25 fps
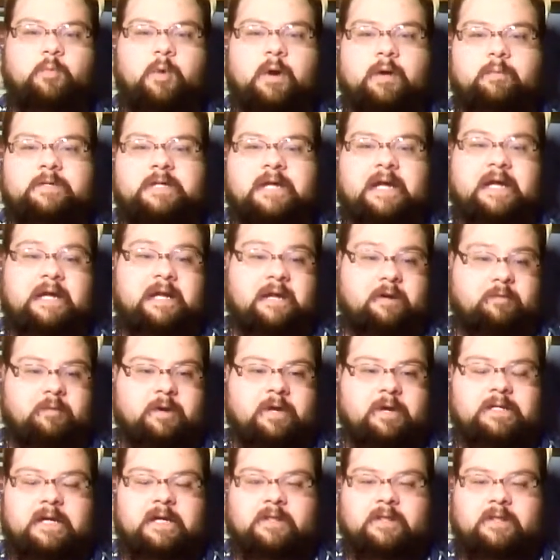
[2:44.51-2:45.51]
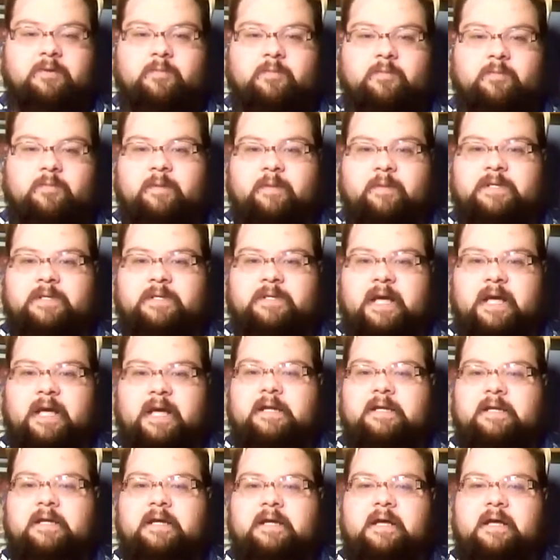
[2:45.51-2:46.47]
website and I'll read another website.